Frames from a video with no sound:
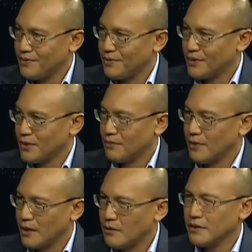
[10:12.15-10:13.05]
So they
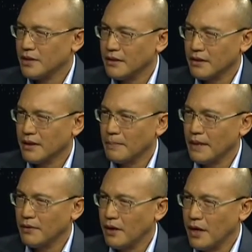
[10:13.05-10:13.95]
are not necessarily talking
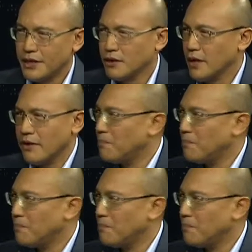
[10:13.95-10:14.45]
about let's not have